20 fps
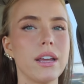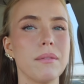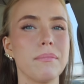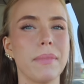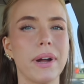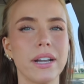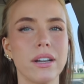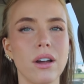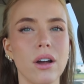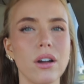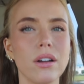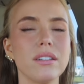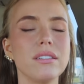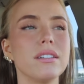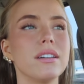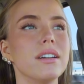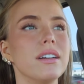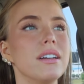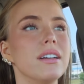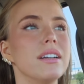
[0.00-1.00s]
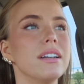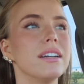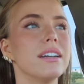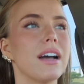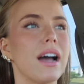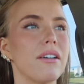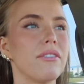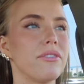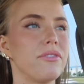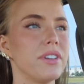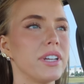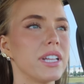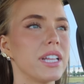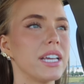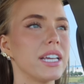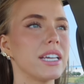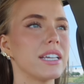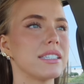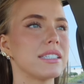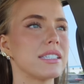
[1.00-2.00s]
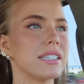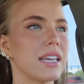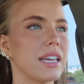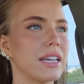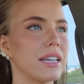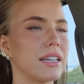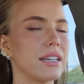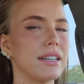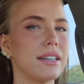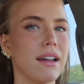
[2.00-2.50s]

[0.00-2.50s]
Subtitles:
It might not, I have a feeling it's like